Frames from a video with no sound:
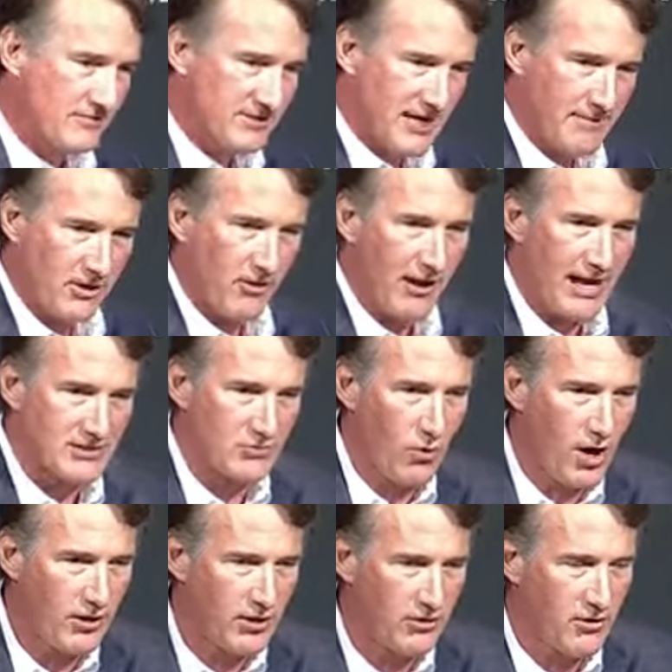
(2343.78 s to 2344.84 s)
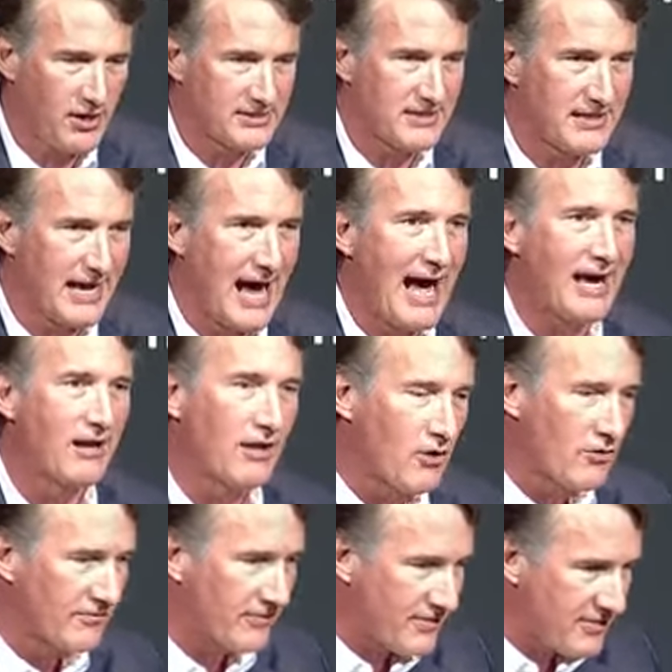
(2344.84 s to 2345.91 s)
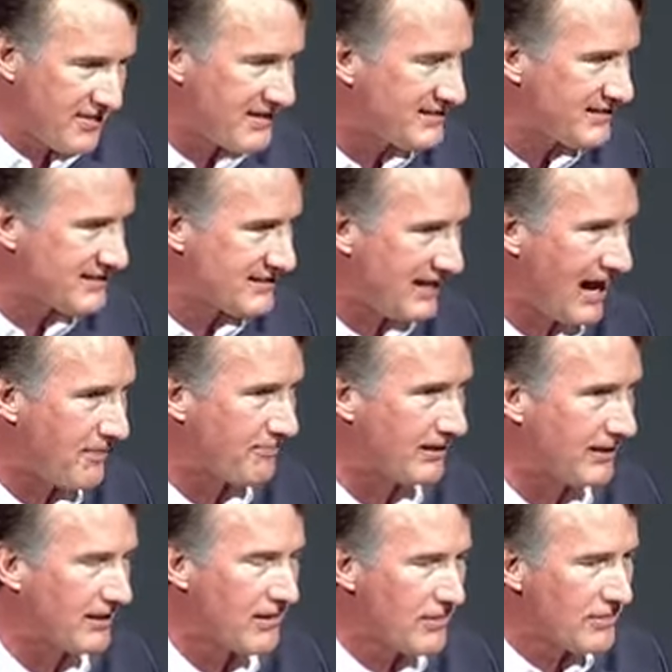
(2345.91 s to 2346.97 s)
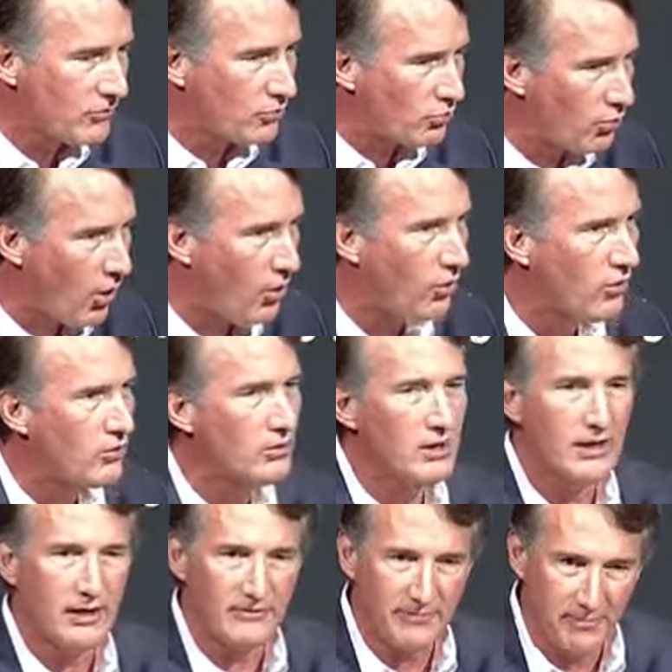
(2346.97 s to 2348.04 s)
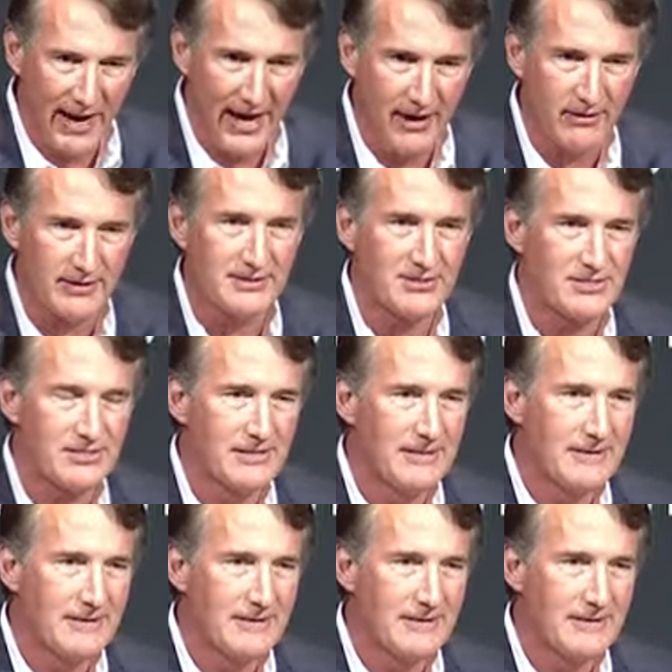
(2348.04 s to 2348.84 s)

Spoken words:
of Democrats walk across the aisle over this topic, the role of parents.